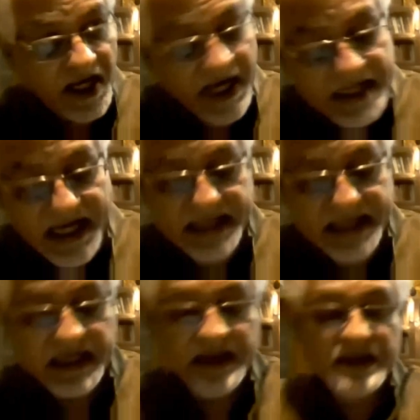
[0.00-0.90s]
In that
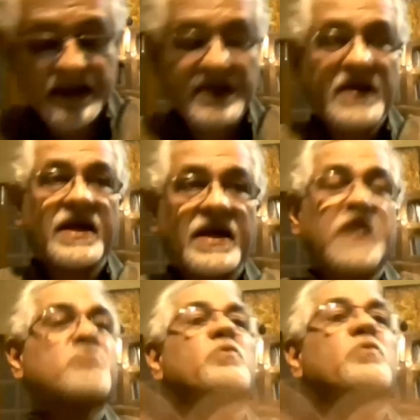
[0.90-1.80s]
sense, it
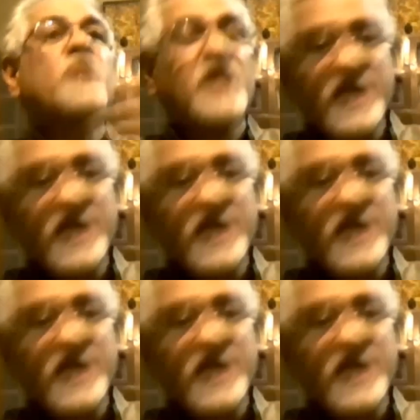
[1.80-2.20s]
is plural in